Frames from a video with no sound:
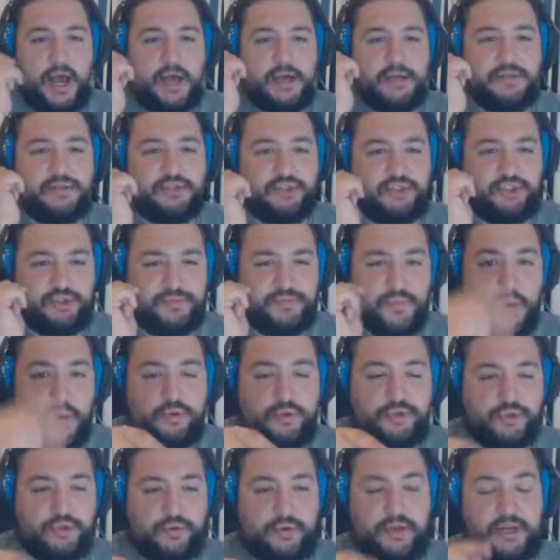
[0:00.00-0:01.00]

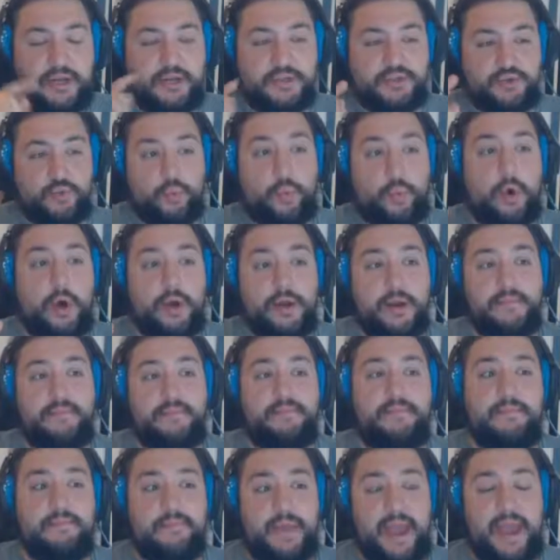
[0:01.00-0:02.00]
Smokescreen is 1
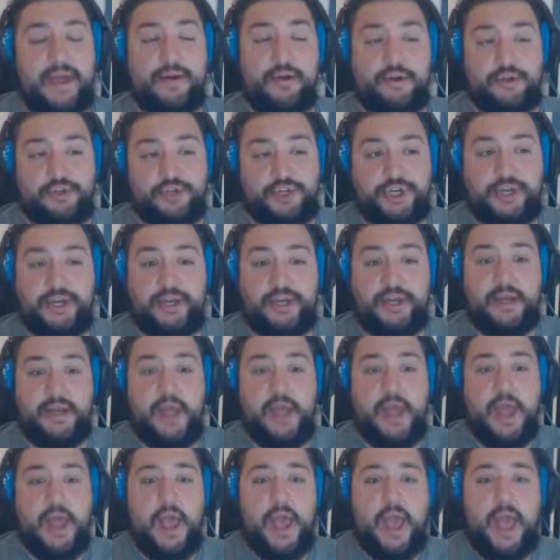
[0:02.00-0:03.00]
energy,
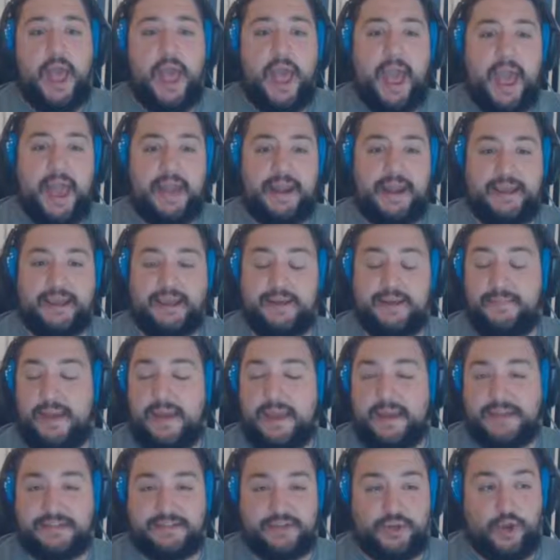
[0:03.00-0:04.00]
and it can
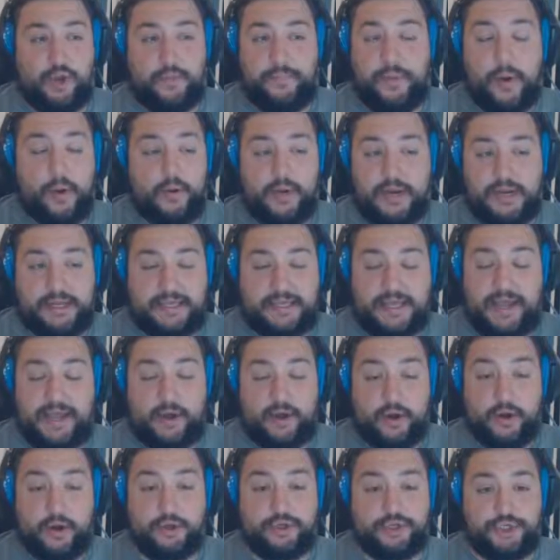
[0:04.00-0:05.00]
make it so your opponent
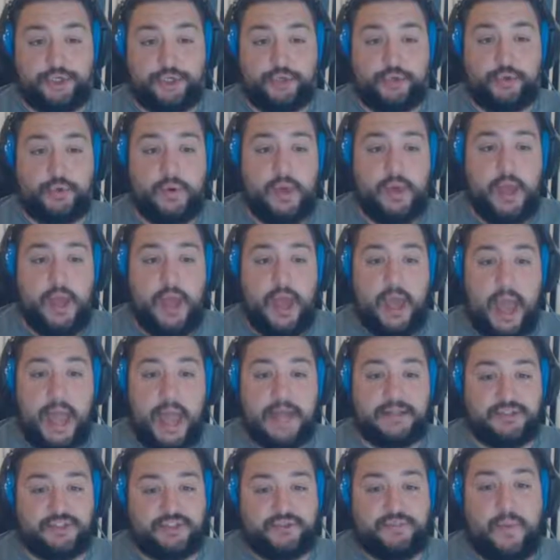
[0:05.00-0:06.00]
can't hurt you.
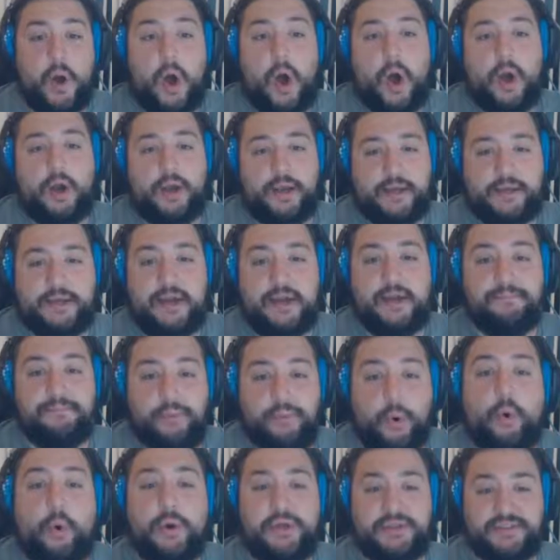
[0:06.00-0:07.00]
And Smog can
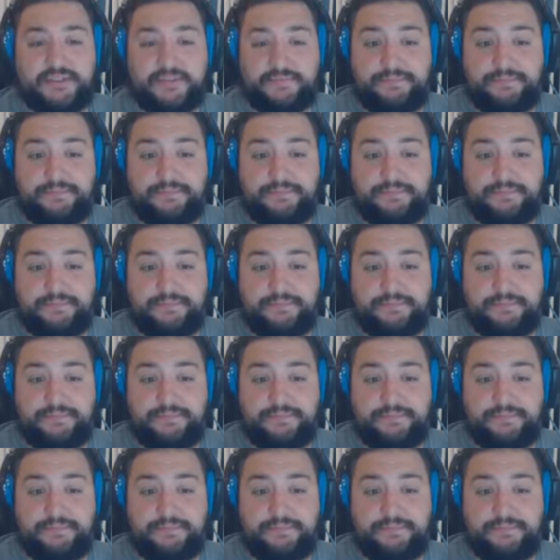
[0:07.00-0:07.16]
poison